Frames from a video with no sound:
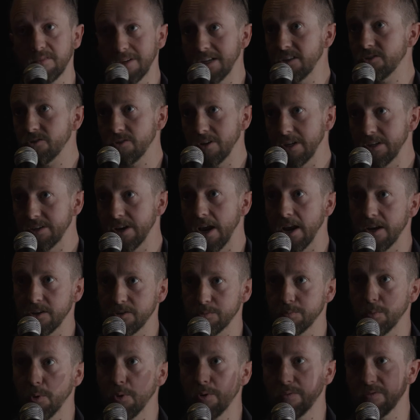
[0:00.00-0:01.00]
literally done
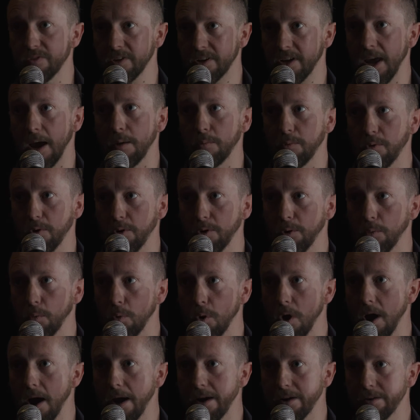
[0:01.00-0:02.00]
is move the camera on a
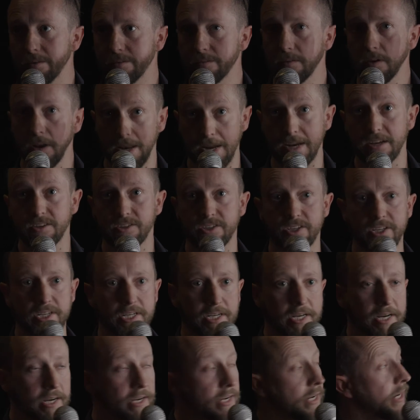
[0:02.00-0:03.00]
wide lens
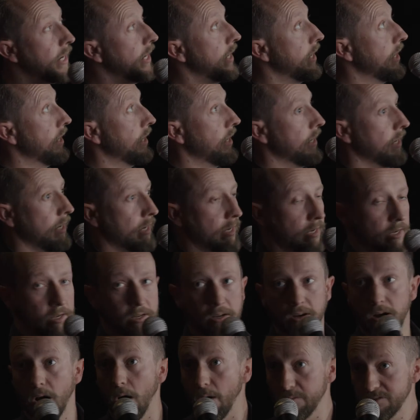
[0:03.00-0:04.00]
here.
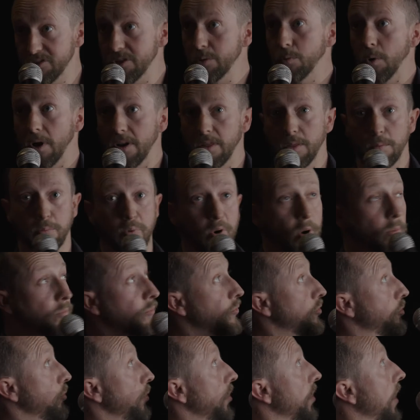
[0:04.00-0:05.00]
Obviously, one of the
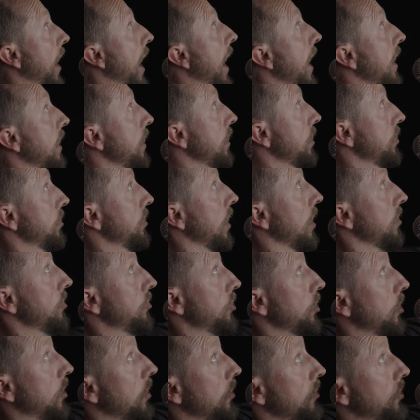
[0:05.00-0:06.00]
problems with that is,
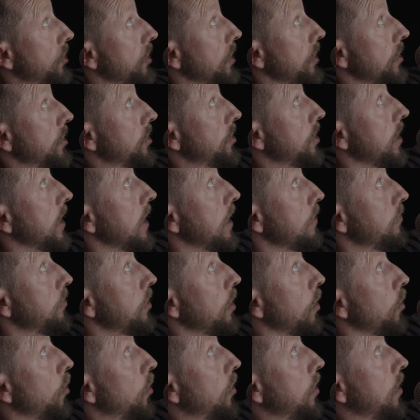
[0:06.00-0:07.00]
as you can sort of see, if
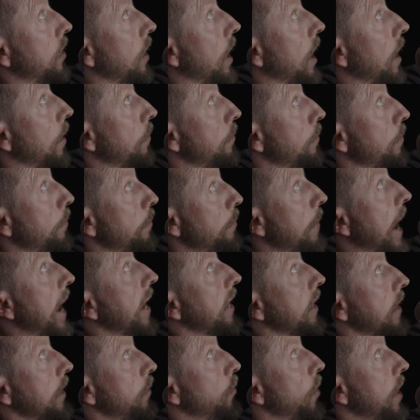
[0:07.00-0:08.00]
you look,
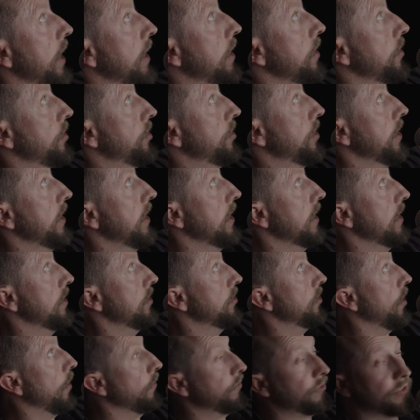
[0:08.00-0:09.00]
mainly where you can see it
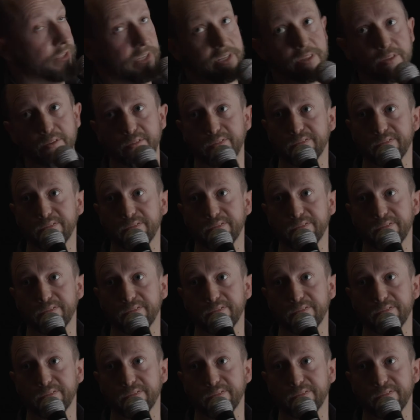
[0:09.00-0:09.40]
is obviously in the